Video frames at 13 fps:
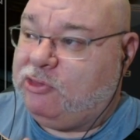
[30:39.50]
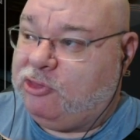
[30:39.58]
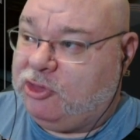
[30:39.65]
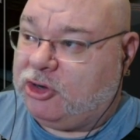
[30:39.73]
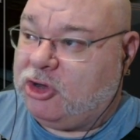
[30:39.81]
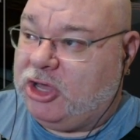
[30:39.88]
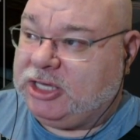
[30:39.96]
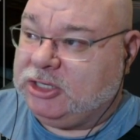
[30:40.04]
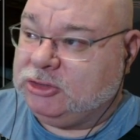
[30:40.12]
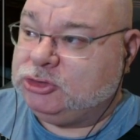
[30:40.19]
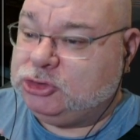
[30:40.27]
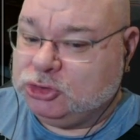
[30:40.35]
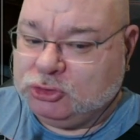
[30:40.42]
that I
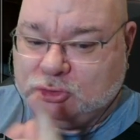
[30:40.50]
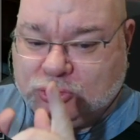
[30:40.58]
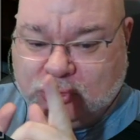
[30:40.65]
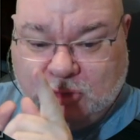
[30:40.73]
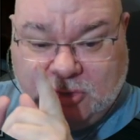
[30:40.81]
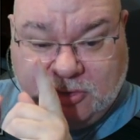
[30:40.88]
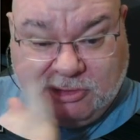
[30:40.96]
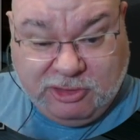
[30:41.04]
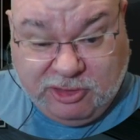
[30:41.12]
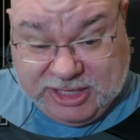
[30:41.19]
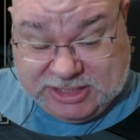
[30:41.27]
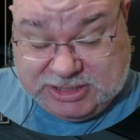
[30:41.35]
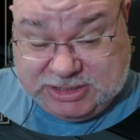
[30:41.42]
could do
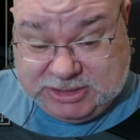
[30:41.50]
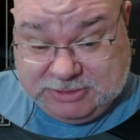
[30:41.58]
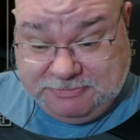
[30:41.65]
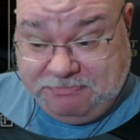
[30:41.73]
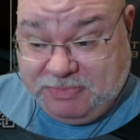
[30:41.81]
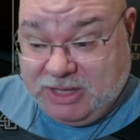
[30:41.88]
this.